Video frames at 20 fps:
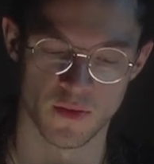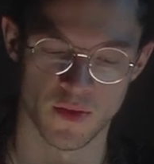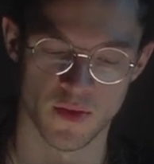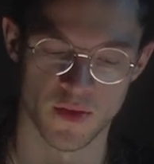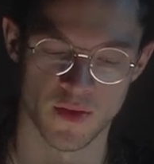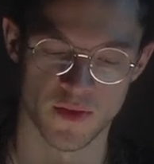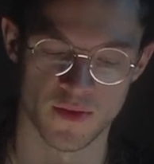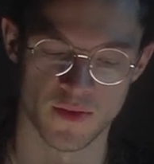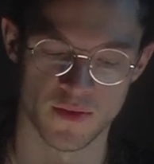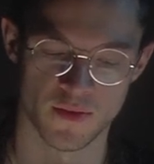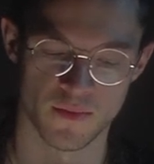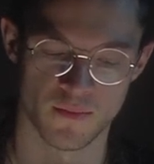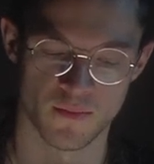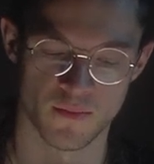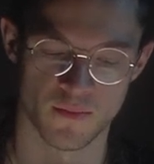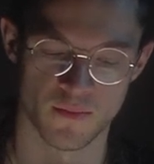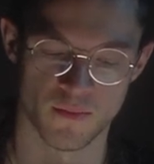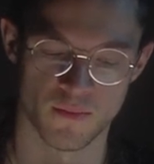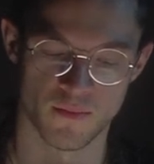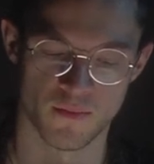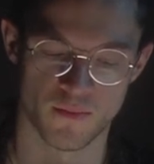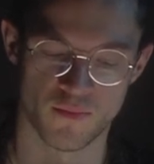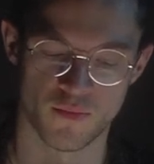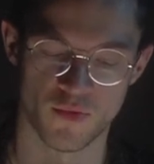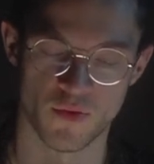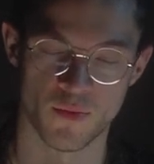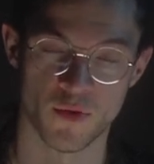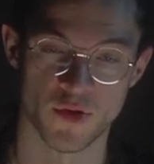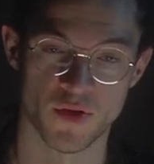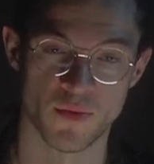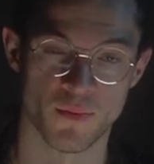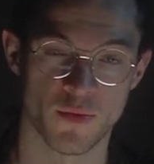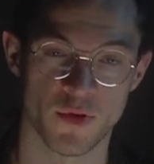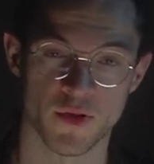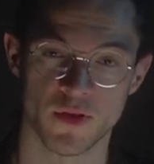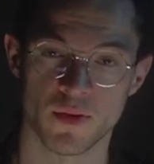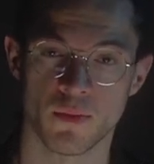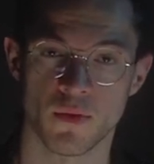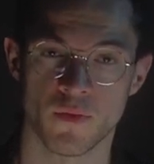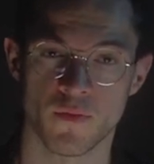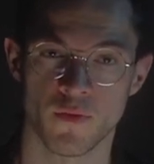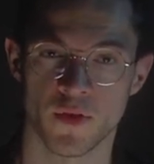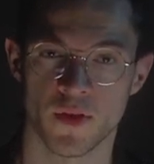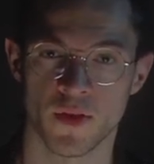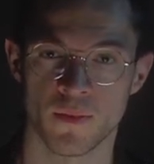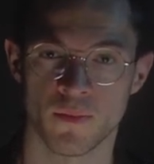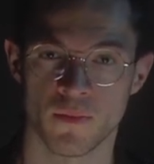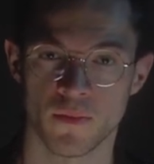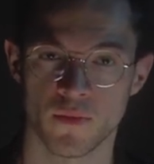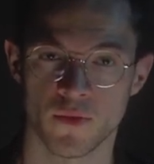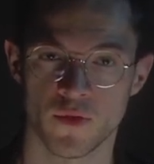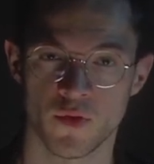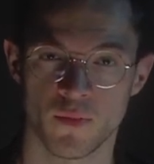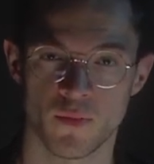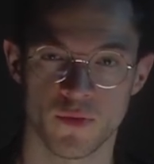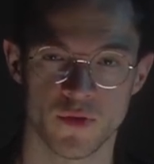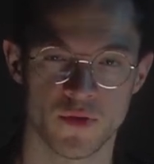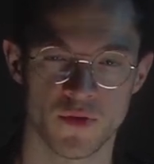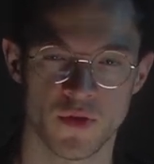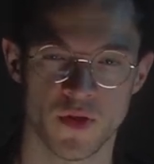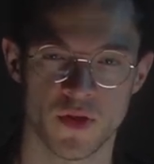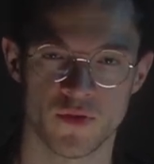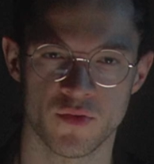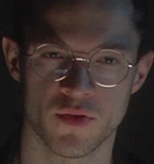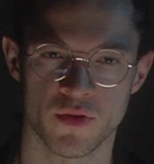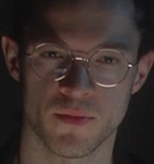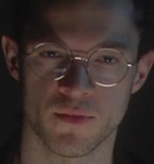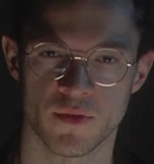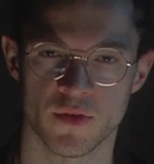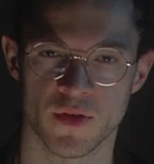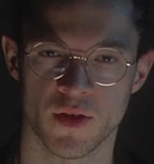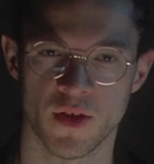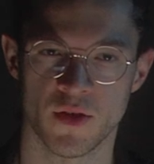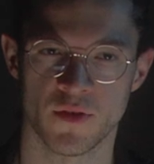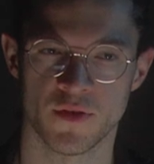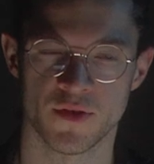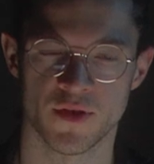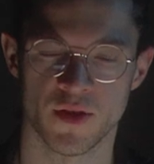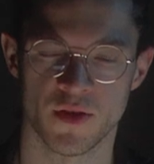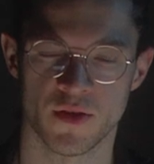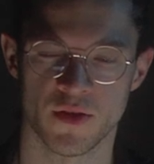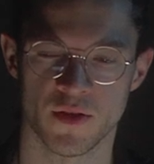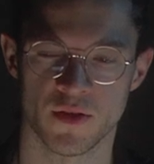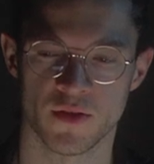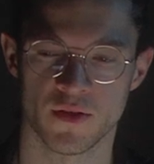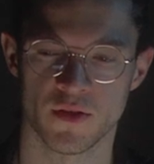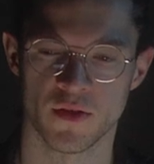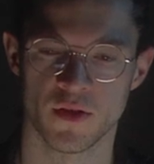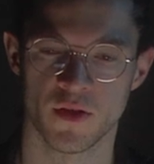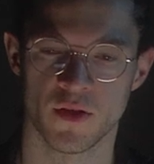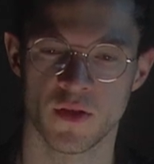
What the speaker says: it's pretty much impossible for them to pursue their dreams. I understand that.